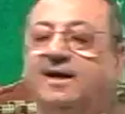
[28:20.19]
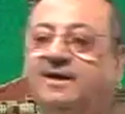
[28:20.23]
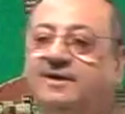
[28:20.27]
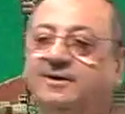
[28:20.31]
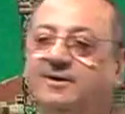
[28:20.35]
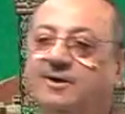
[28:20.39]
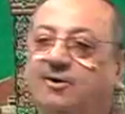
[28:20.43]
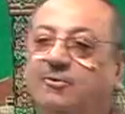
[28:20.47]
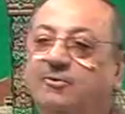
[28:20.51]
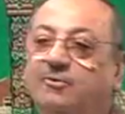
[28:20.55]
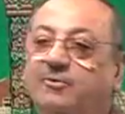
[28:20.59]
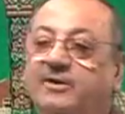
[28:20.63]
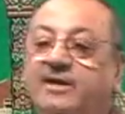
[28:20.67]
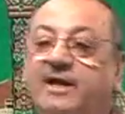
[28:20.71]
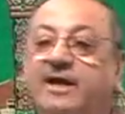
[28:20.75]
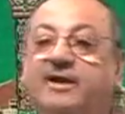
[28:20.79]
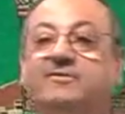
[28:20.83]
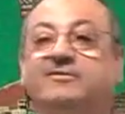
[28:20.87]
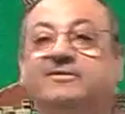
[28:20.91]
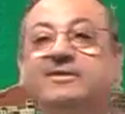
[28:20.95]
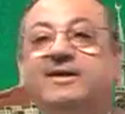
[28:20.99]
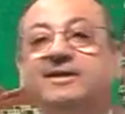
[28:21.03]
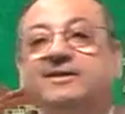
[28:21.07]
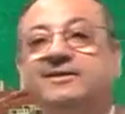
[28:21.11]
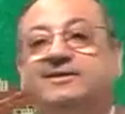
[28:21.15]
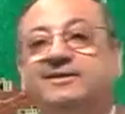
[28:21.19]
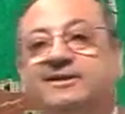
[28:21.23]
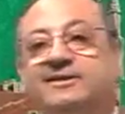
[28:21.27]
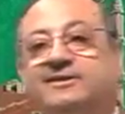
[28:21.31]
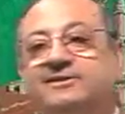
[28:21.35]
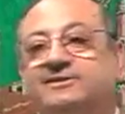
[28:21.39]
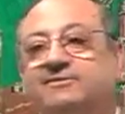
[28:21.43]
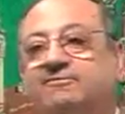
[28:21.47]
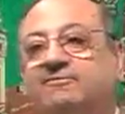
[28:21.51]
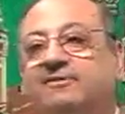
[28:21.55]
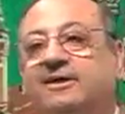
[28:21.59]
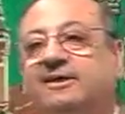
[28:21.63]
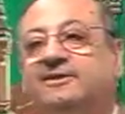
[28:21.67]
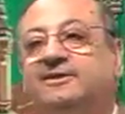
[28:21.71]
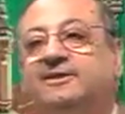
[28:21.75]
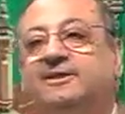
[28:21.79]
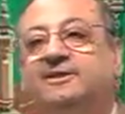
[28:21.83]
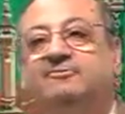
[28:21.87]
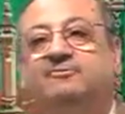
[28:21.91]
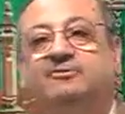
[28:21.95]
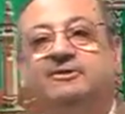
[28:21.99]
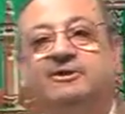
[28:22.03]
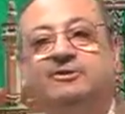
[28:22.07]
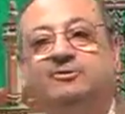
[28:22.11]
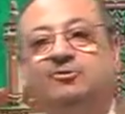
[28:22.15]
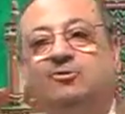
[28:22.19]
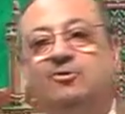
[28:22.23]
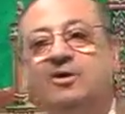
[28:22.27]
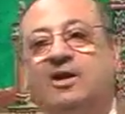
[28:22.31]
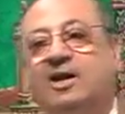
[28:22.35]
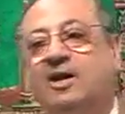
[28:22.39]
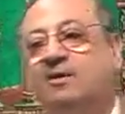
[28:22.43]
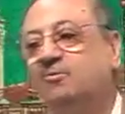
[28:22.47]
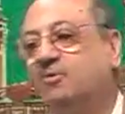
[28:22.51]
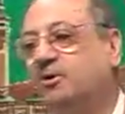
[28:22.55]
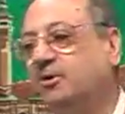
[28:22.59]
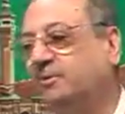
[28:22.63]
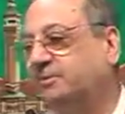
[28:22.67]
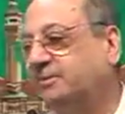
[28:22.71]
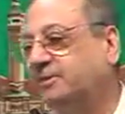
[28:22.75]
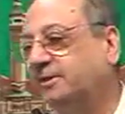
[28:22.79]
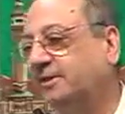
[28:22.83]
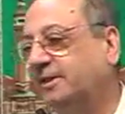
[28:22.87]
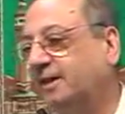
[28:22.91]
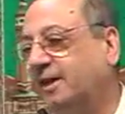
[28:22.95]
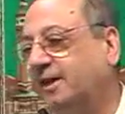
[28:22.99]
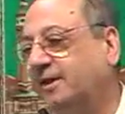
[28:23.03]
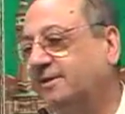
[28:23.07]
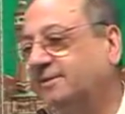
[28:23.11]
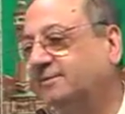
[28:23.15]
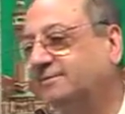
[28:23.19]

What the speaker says: Now we have done this. When did we do Lamu ibtida?